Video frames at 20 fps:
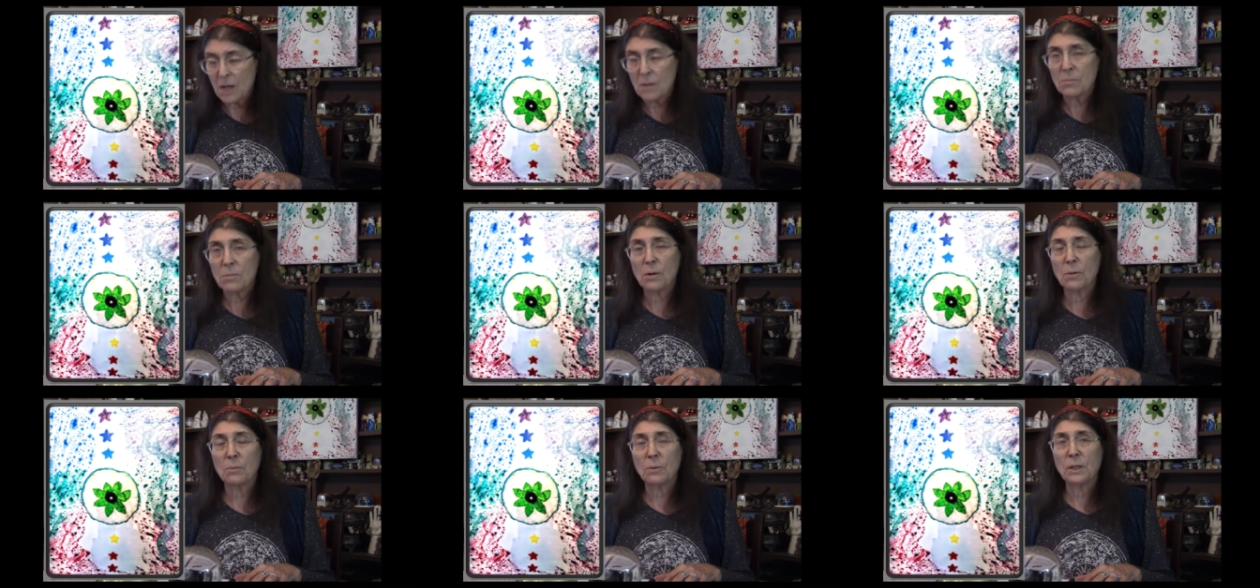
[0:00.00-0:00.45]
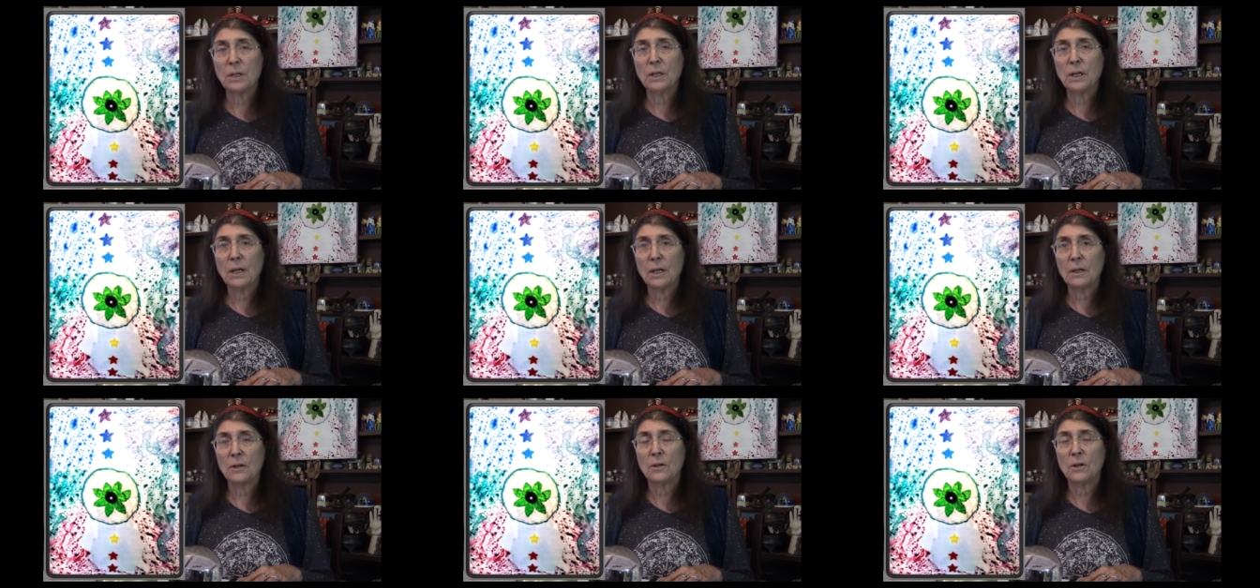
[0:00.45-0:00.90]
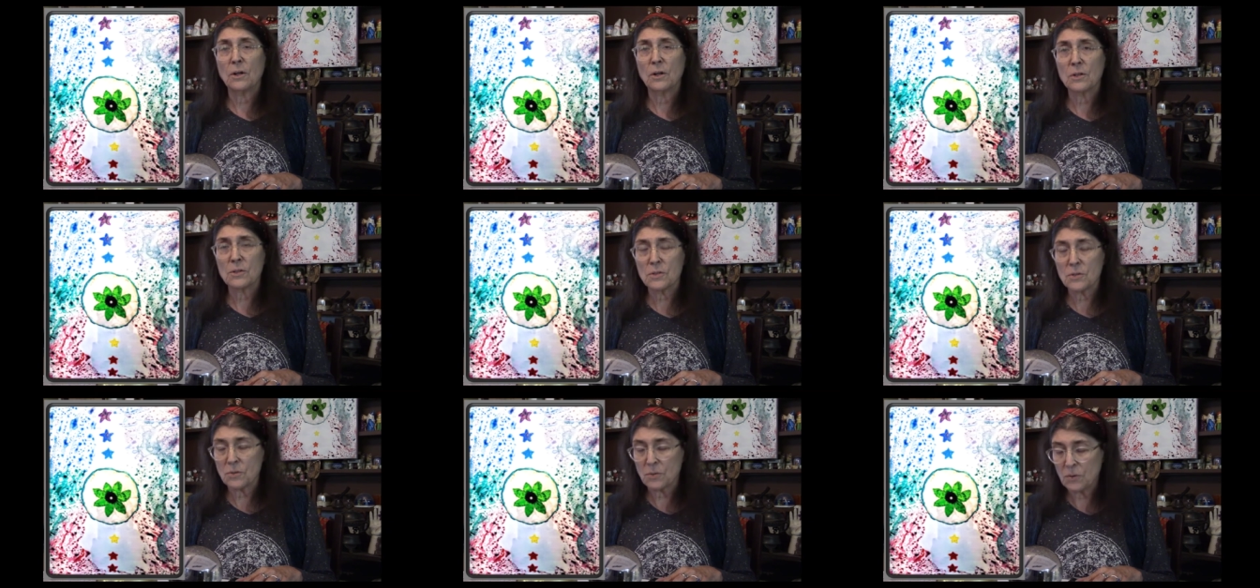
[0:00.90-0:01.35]
but we can
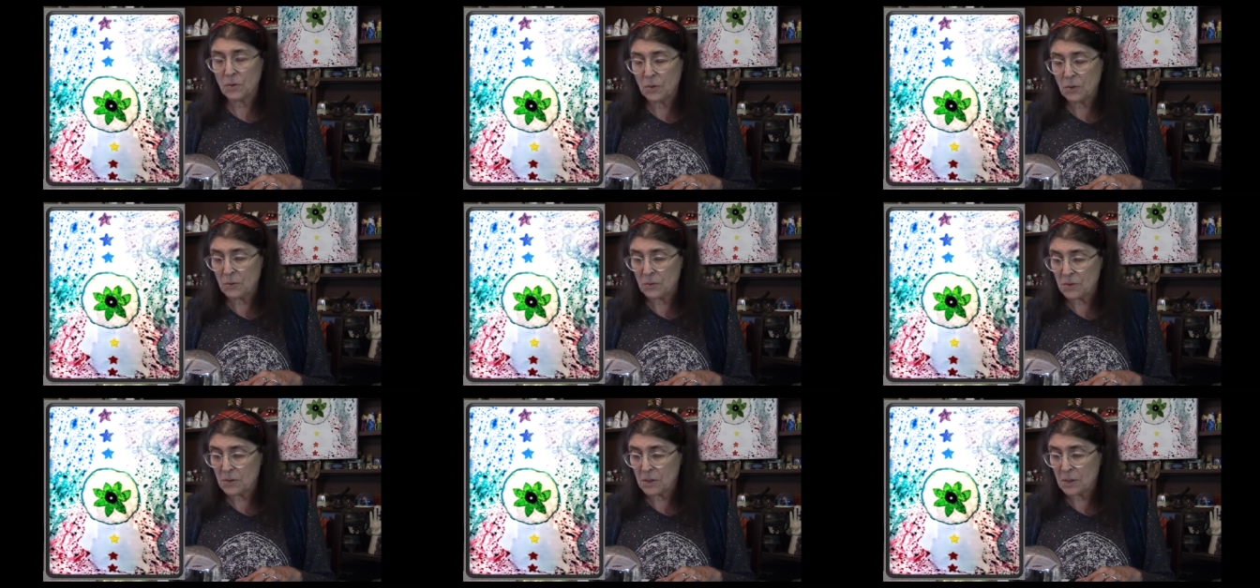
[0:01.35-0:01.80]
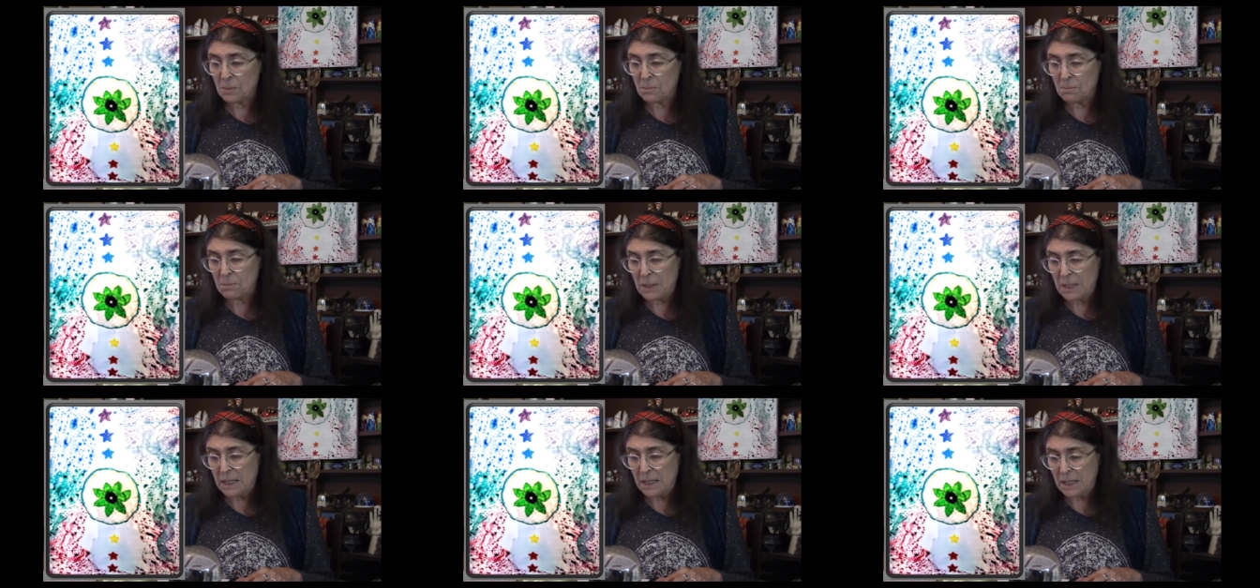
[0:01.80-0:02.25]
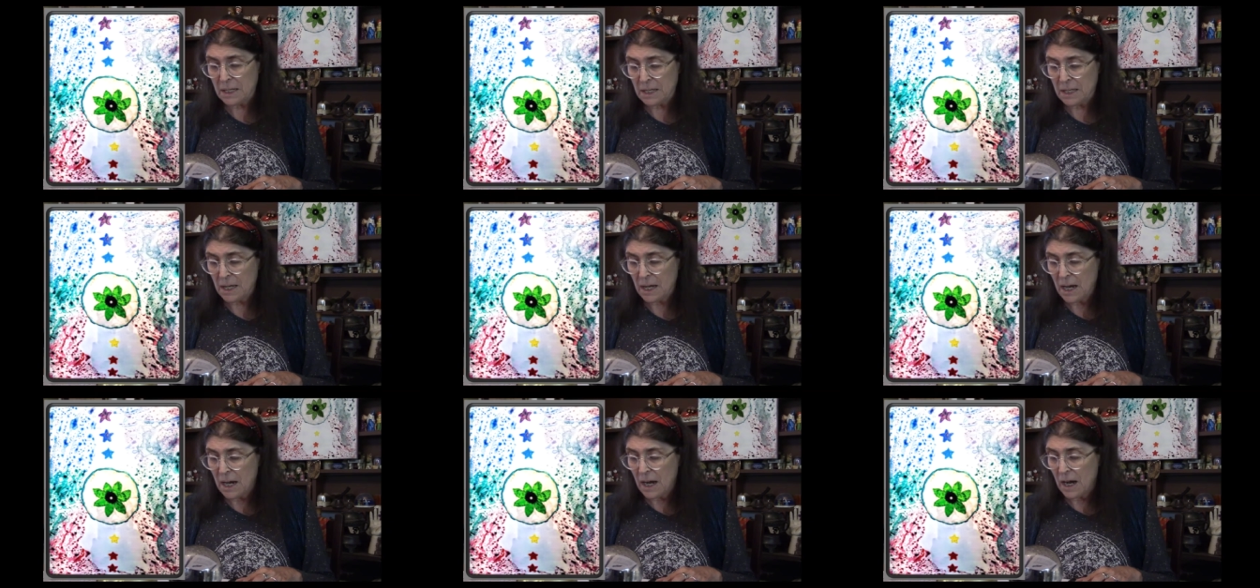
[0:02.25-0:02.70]
also use the
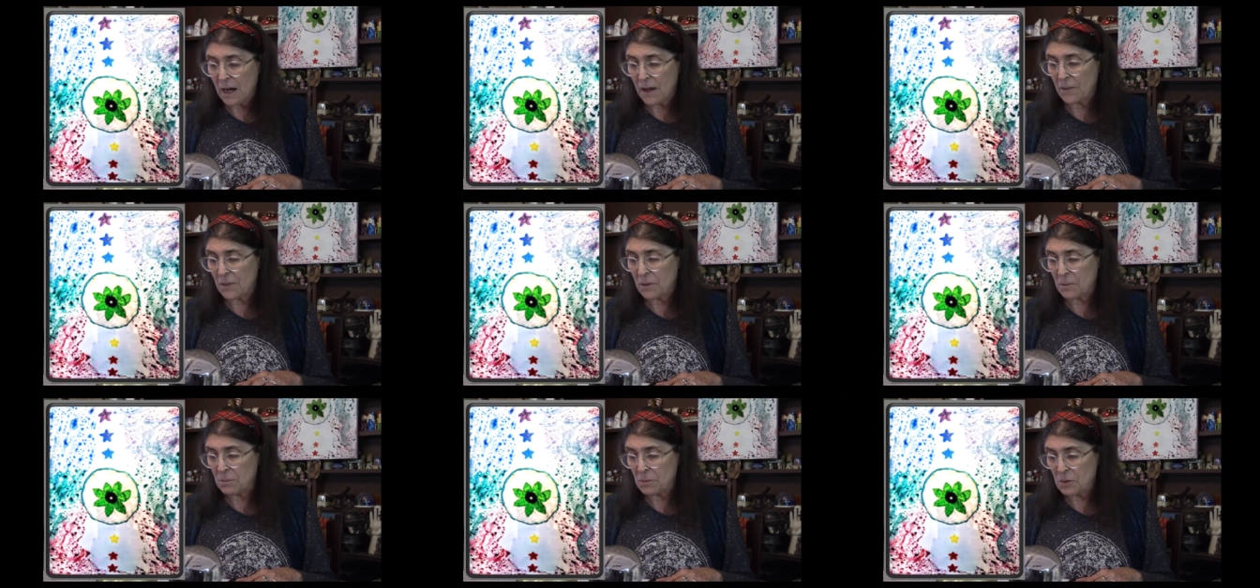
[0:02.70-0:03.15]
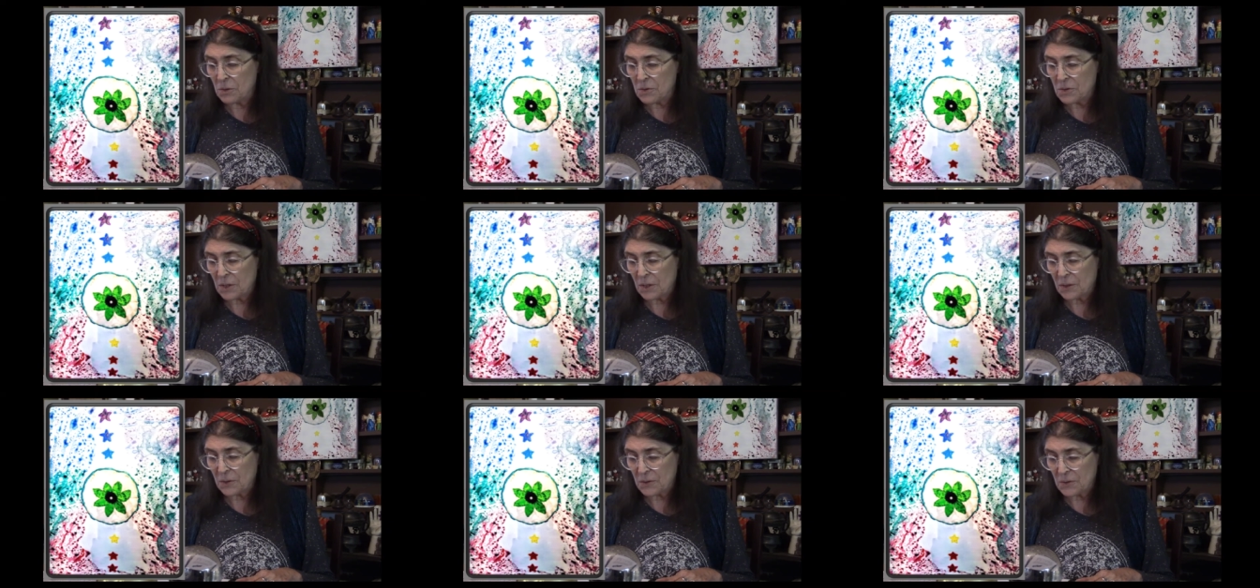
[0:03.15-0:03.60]
B on the musical